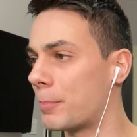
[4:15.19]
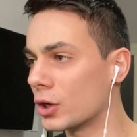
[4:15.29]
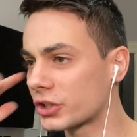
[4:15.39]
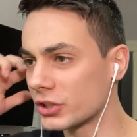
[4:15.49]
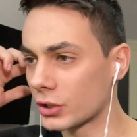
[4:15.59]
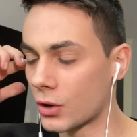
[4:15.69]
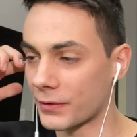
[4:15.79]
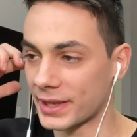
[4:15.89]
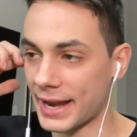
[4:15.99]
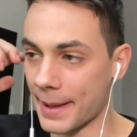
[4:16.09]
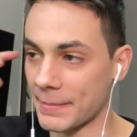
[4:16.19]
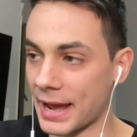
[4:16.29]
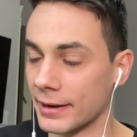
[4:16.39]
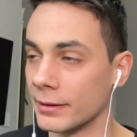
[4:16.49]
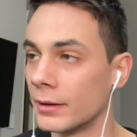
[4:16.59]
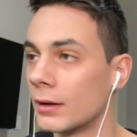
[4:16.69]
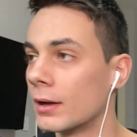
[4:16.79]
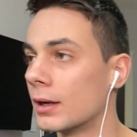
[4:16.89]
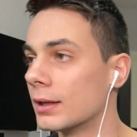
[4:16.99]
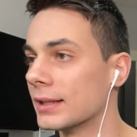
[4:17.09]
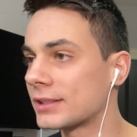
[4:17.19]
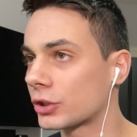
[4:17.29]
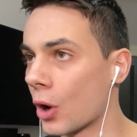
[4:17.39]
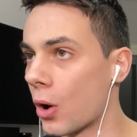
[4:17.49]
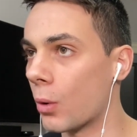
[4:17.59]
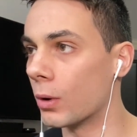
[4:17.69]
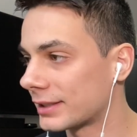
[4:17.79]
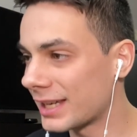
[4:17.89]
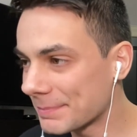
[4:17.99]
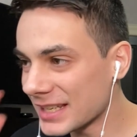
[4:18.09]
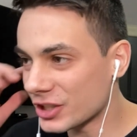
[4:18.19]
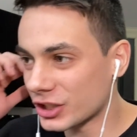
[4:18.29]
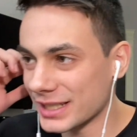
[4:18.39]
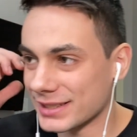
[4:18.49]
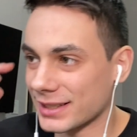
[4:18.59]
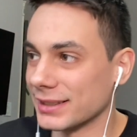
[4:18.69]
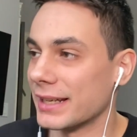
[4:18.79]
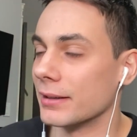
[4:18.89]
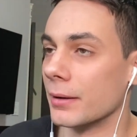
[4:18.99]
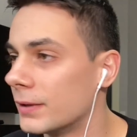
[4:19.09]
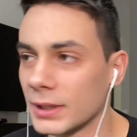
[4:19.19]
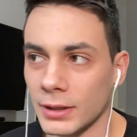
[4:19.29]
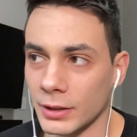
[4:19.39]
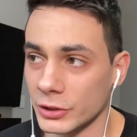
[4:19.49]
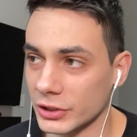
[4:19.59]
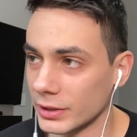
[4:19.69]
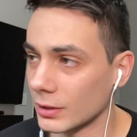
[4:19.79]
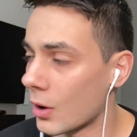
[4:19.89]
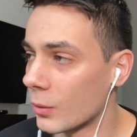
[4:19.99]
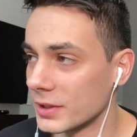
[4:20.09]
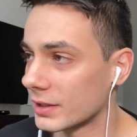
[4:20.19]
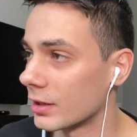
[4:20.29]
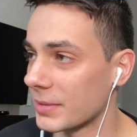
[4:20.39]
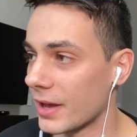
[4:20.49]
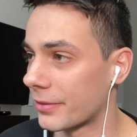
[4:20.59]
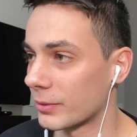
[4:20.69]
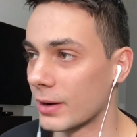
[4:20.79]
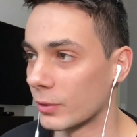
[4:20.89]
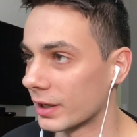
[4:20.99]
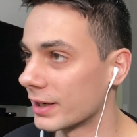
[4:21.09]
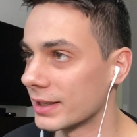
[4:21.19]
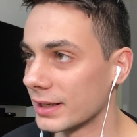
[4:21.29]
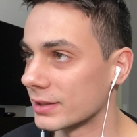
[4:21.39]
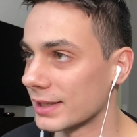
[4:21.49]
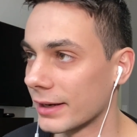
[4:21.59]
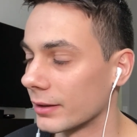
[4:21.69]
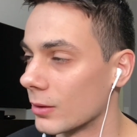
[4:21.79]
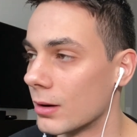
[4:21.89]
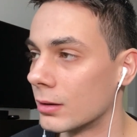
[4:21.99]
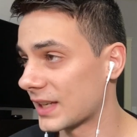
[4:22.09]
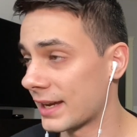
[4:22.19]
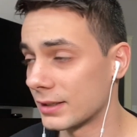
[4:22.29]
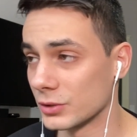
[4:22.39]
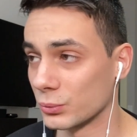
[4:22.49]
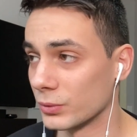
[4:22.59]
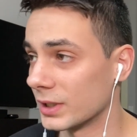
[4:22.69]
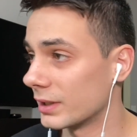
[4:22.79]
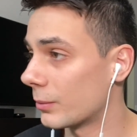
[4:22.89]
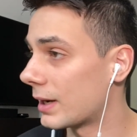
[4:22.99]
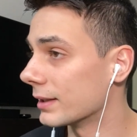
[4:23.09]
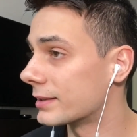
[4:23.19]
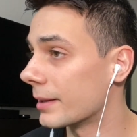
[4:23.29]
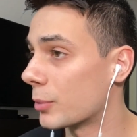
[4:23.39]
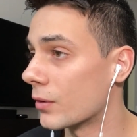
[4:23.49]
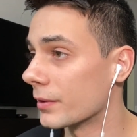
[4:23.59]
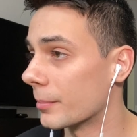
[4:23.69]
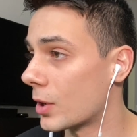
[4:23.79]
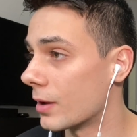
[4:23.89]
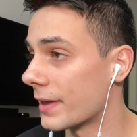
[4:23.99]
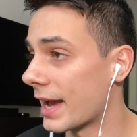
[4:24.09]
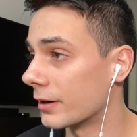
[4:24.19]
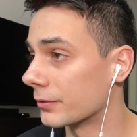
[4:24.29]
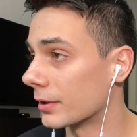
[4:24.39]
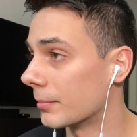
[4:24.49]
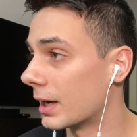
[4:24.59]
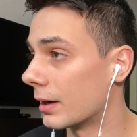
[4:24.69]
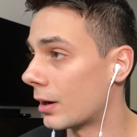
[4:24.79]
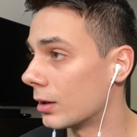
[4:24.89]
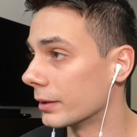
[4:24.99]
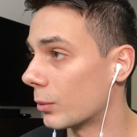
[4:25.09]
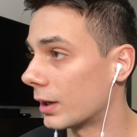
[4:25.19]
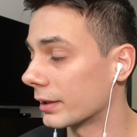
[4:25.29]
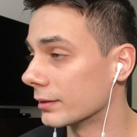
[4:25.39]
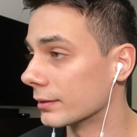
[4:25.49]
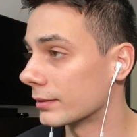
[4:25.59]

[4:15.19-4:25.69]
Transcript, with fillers: Pushes it over the net, man. Let's go. Let's keep these sheets clean. Villa are still always going to be a threat. We're going to need a second goal. The head is really well a tip over the ball, the header from uh, Ollie Watkins.